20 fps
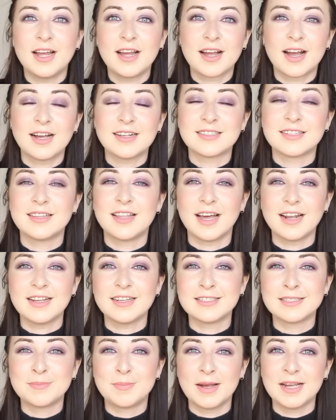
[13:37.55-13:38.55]
yeah guys,
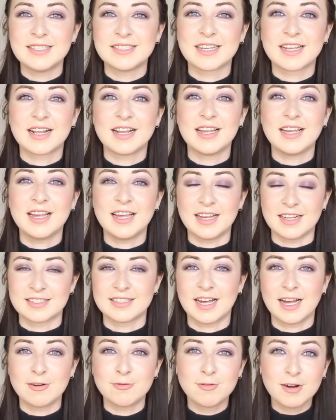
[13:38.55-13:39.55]
that is basically
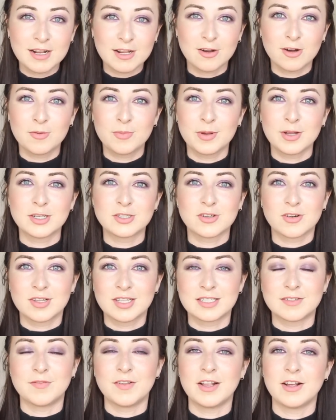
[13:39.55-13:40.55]
it. I really hope you enjoyed
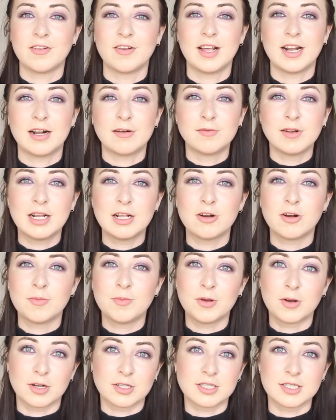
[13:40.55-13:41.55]
this video and I really
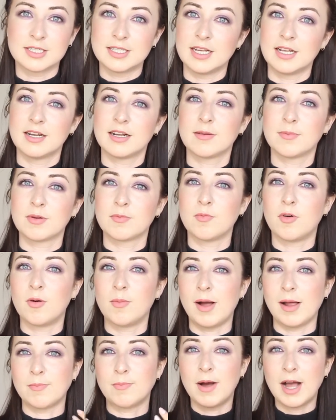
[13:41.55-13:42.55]
hope you got to see a little bit more
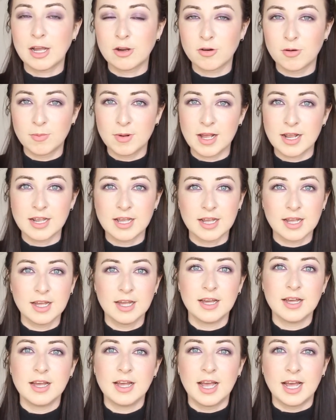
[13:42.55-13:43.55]
about microblading
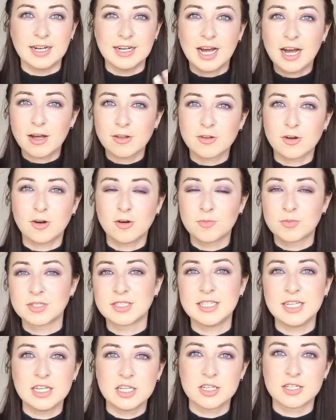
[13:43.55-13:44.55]
and how the whole
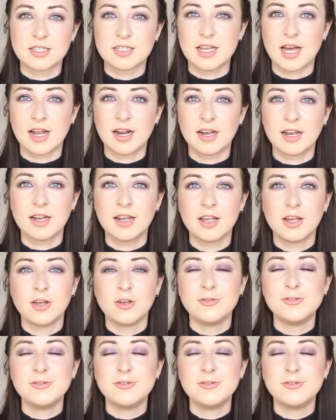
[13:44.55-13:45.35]
procedure is done.